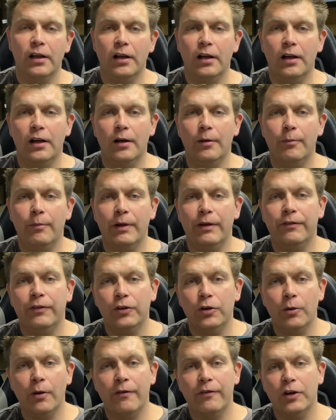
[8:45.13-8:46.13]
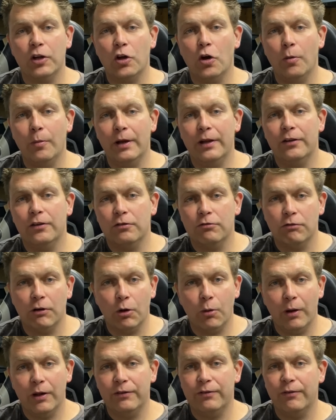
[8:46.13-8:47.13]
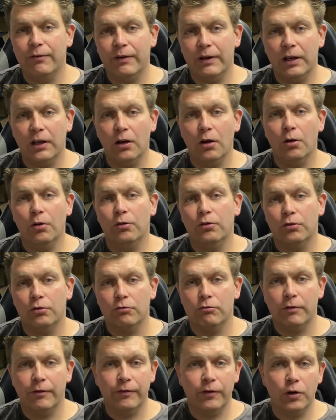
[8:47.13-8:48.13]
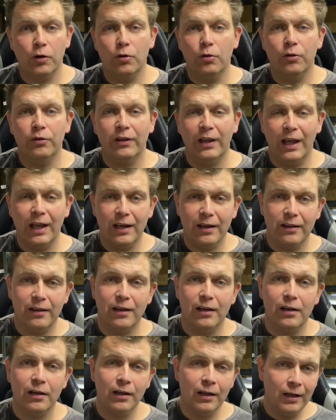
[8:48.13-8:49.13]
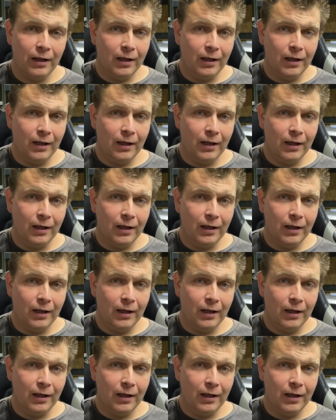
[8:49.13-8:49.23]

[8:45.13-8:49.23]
If you do have any comments, requests for videos, reviews, anything,